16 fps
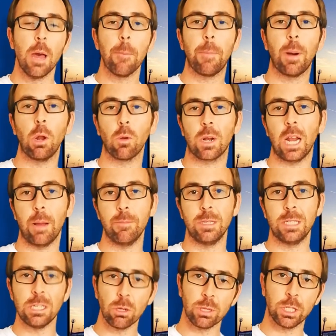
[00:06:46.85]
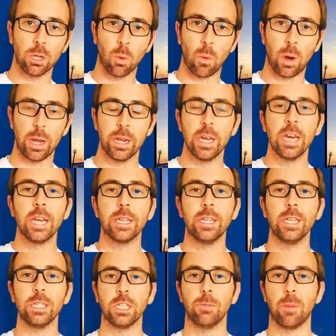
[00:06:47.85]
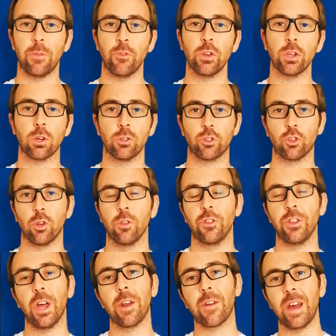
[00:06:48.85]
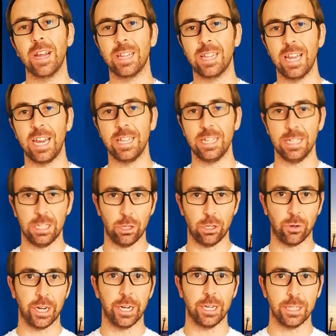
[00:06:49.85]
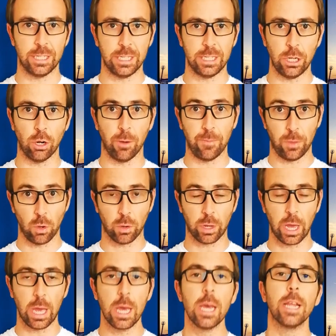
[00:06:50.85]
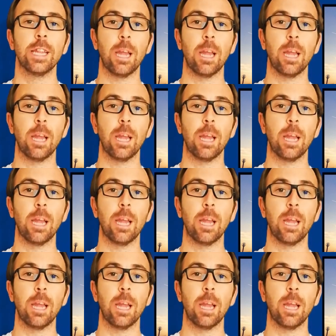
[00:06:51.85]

Pilot climb 001, this is Madrid control, turn right, heading 090, okay?